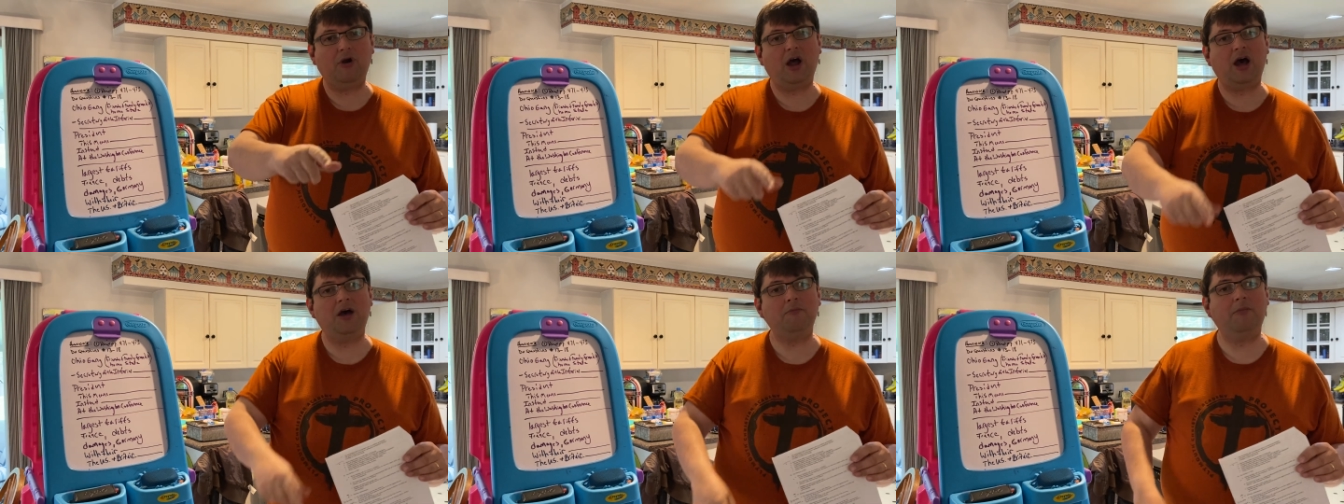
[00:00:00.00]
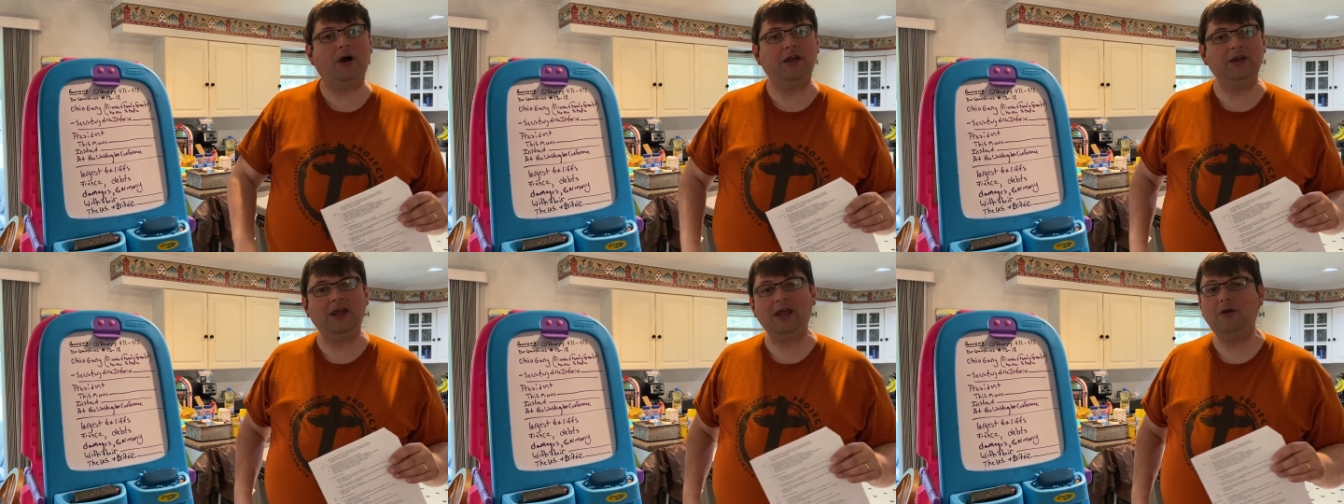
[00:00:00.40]
on
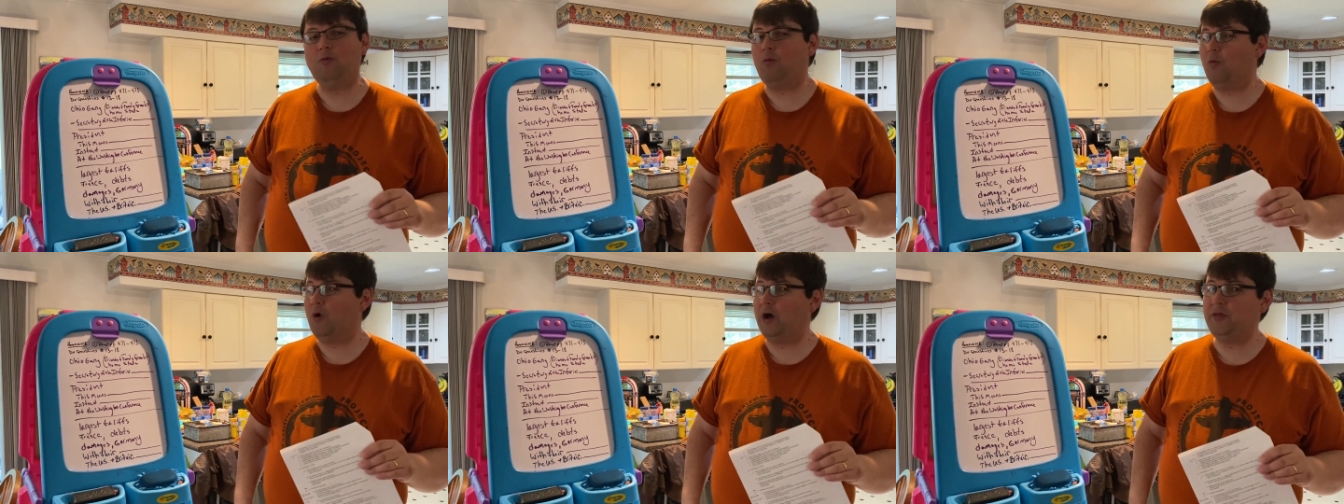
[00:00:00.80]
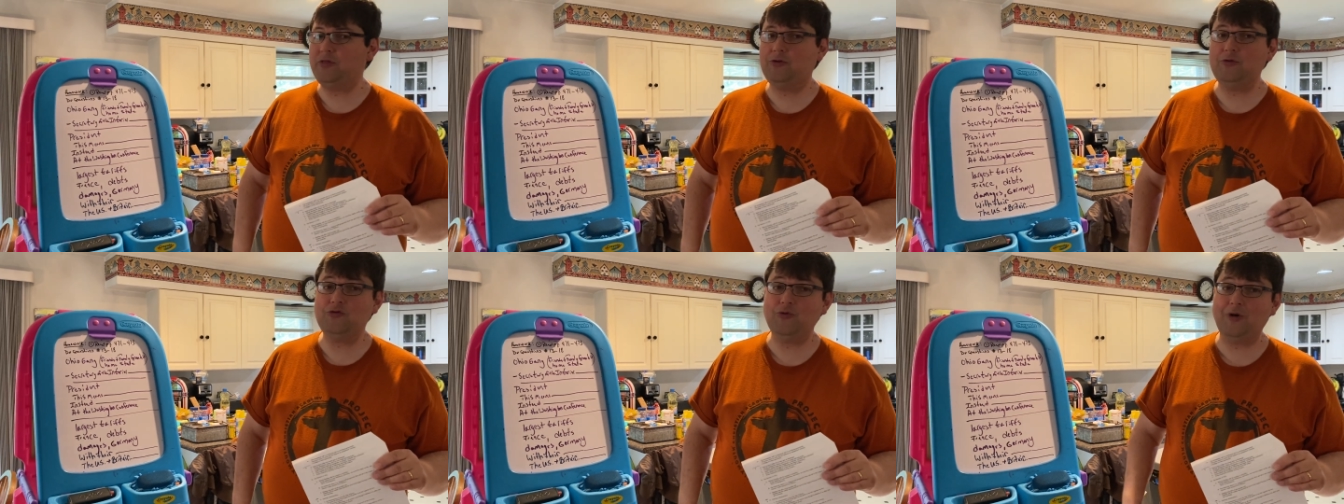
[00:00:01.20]
Monday 1
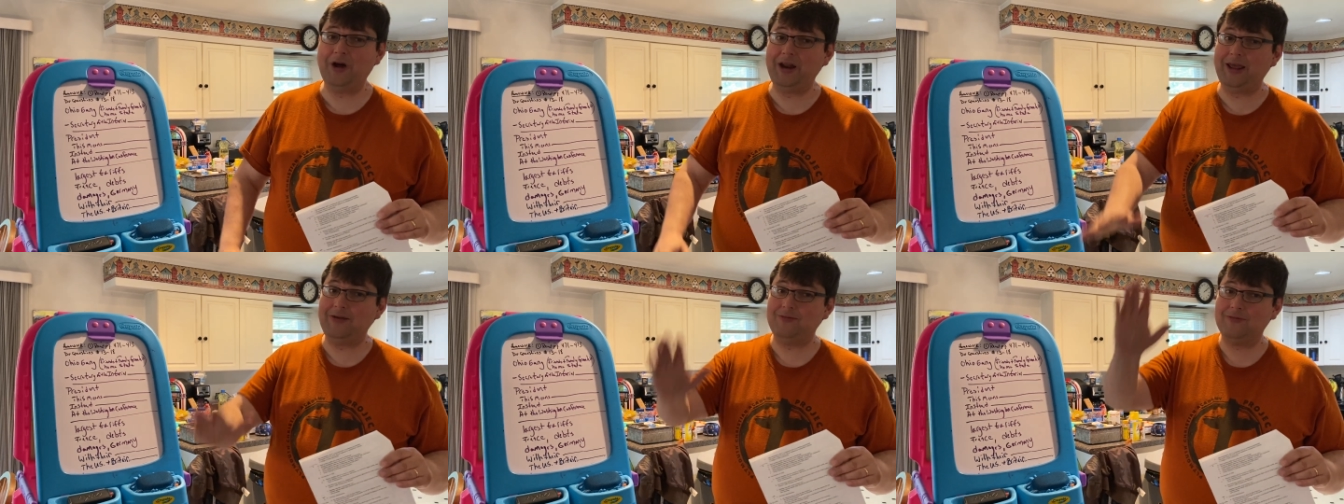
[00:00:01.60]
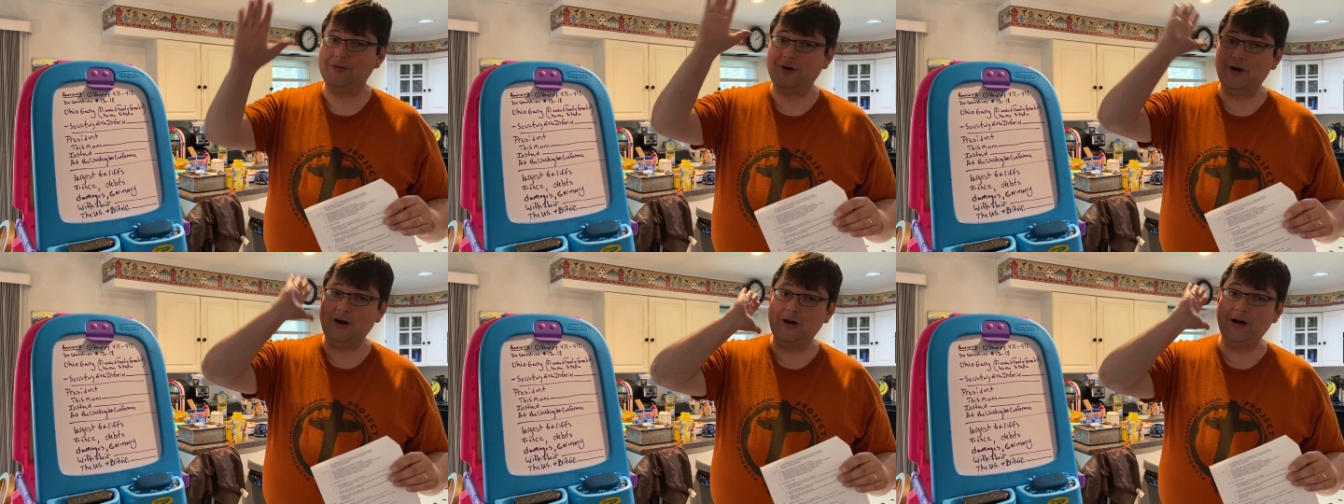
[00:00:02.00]
through 20.
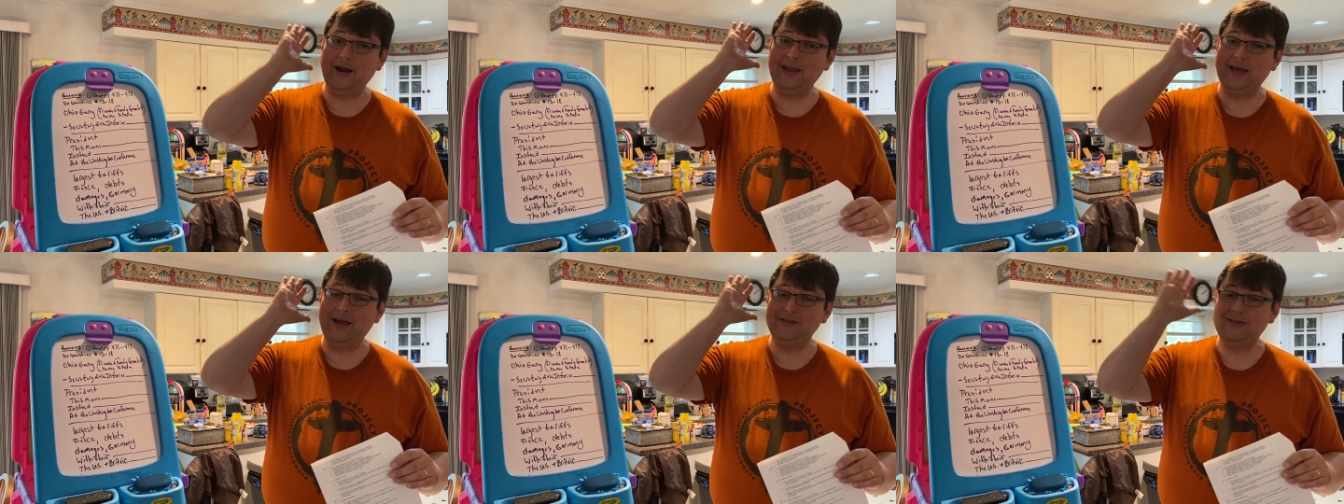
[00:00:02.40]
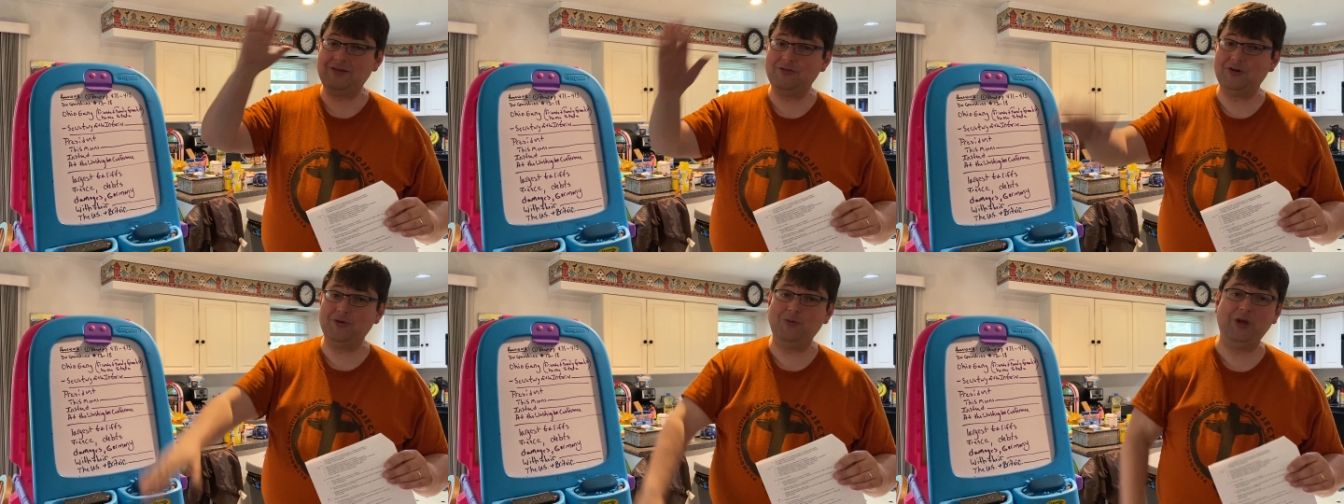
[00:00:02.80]
All right, guys,
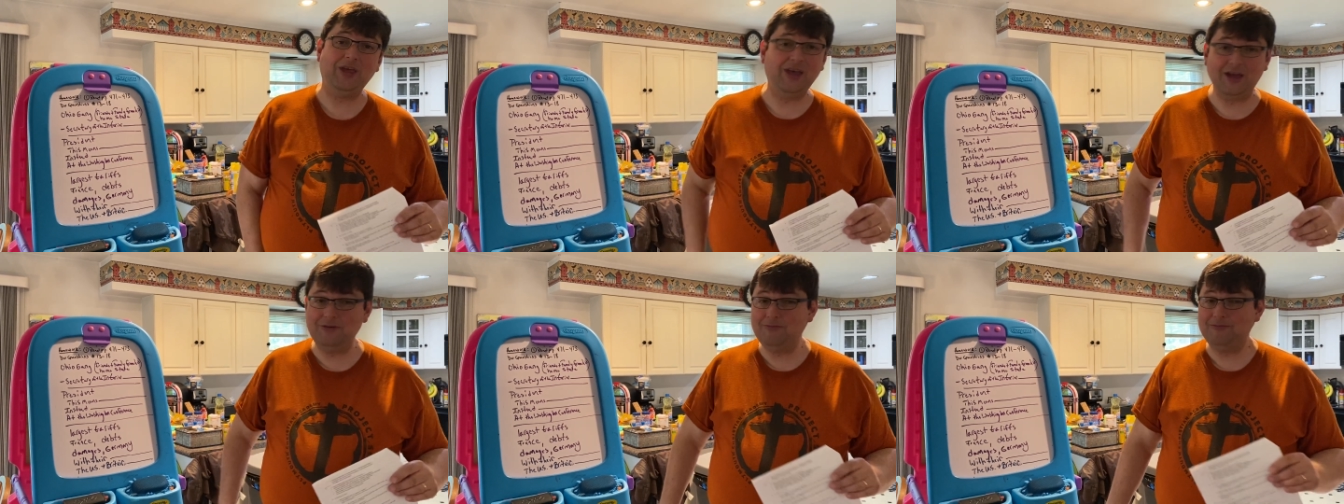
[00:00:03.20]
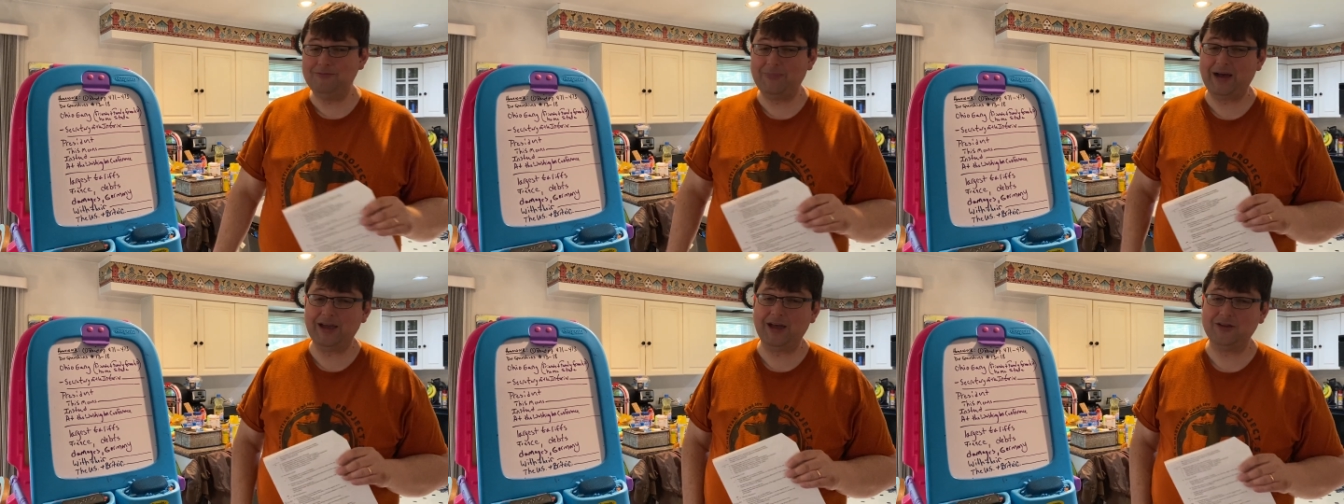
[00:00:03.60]
have a good weekend.
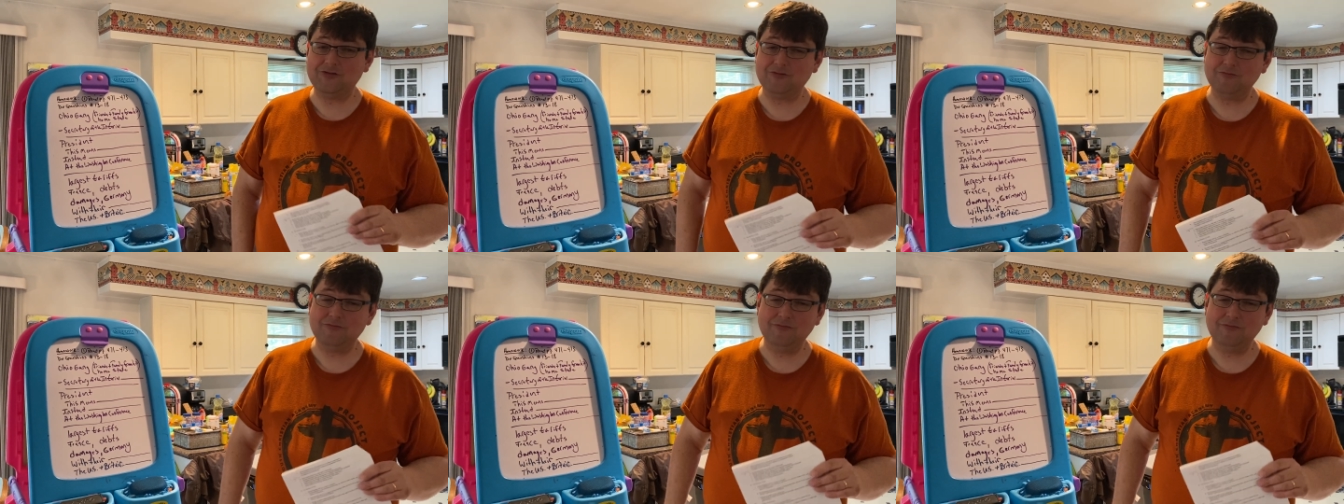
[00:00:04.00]
Bye, guys.